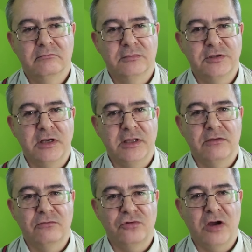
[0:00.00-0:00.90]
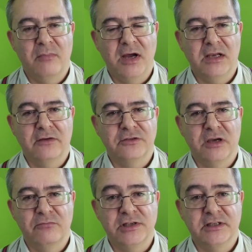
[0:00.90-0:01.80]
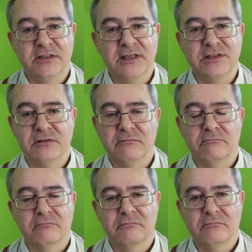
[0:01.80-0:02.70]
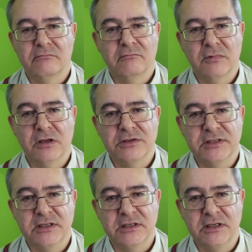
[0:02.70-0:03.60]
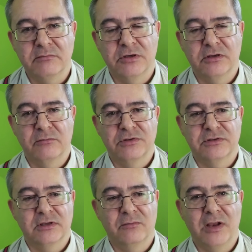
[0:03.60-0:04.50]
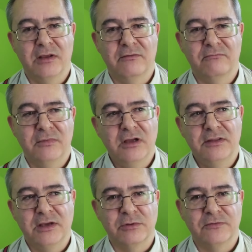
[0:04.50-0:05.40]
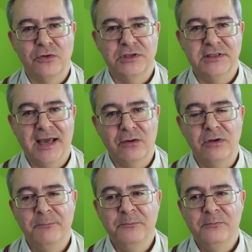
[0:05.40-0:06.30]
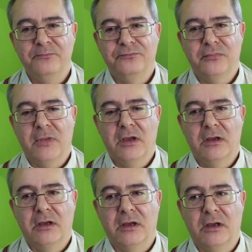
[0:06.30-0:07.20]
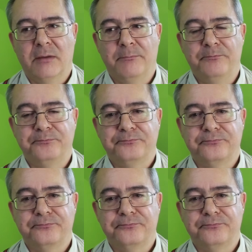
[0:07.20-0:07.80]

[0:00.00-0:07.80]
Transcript: certainly throughout my lifetime. President Nixon considered it, but I think it was voted down. And